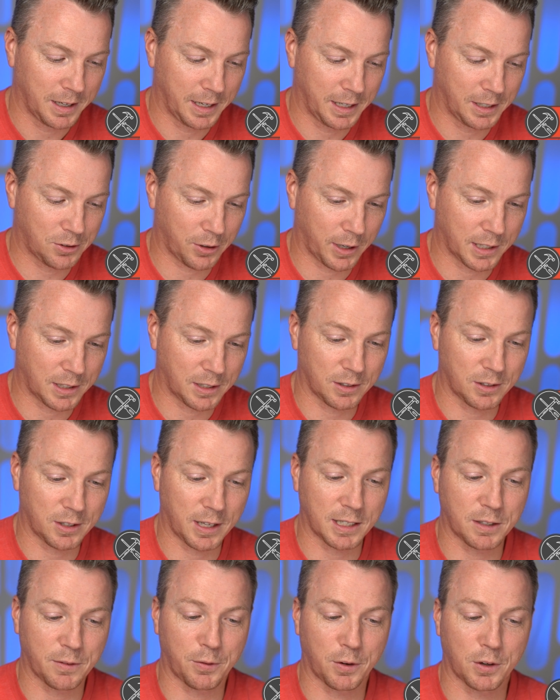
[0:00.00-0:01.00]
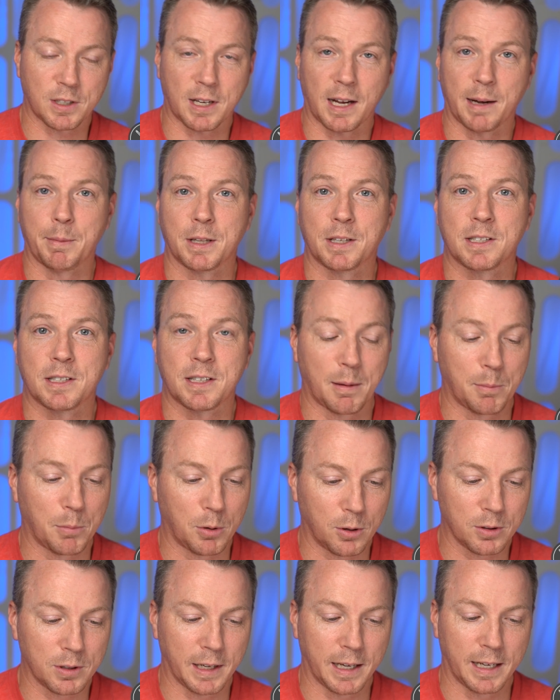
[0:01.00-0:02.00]
interesting. So that's the first time it
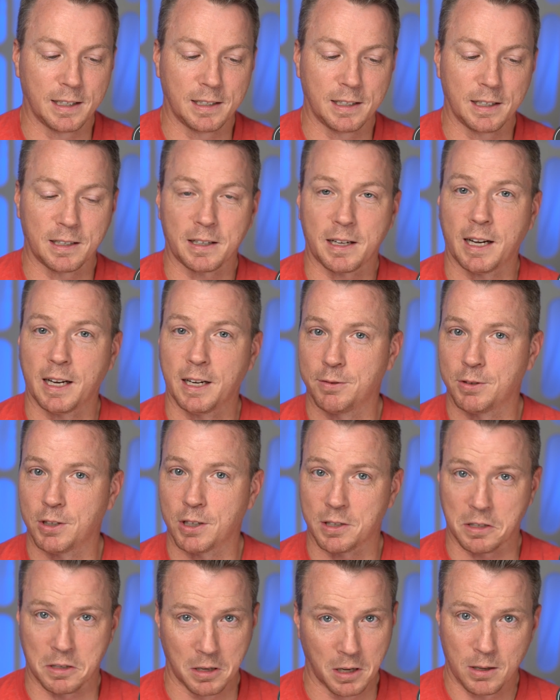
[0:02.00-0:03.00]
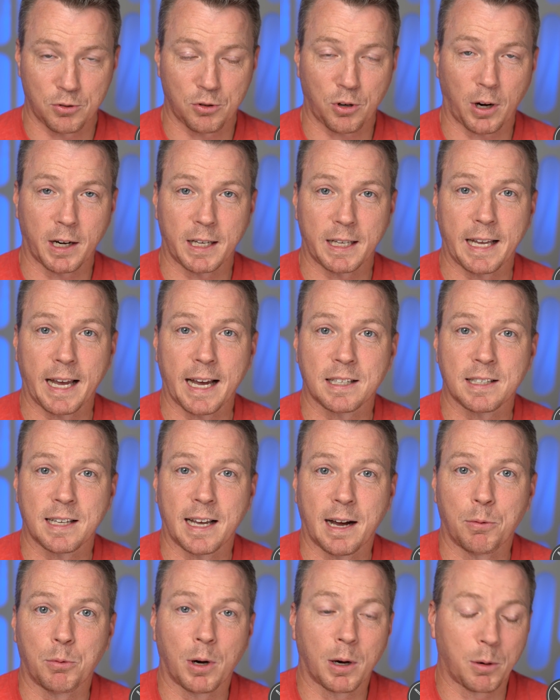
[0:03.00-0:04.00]
stumbled, and it didn't kind of just try to guess
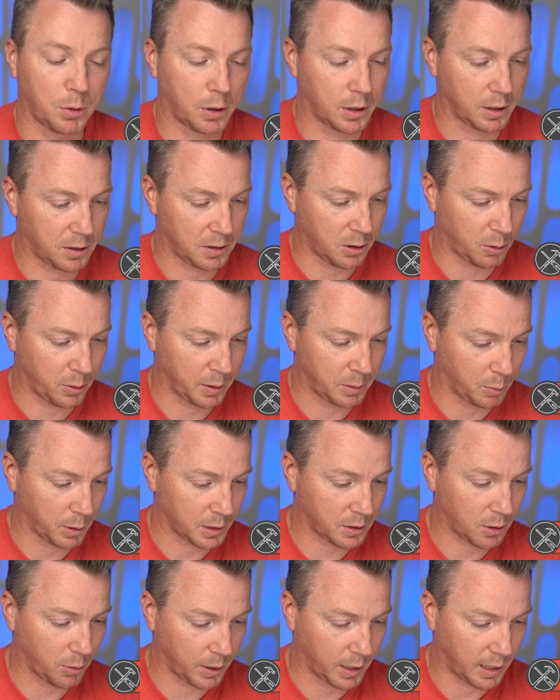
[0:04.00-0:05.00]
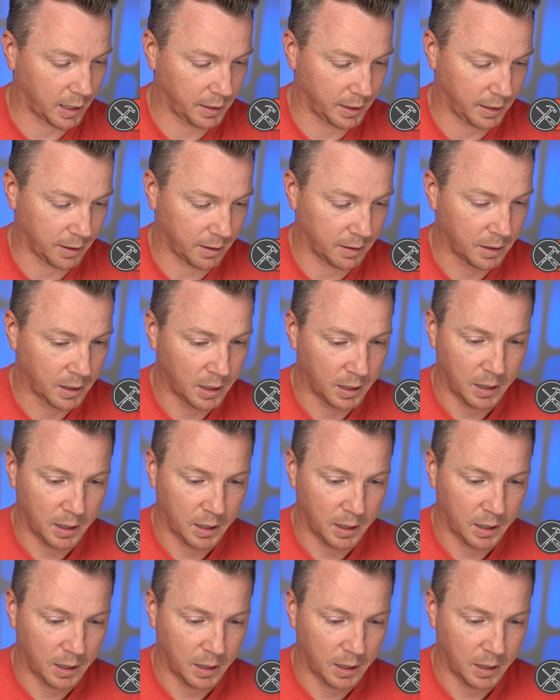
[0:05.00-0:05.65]
at what what's going on here.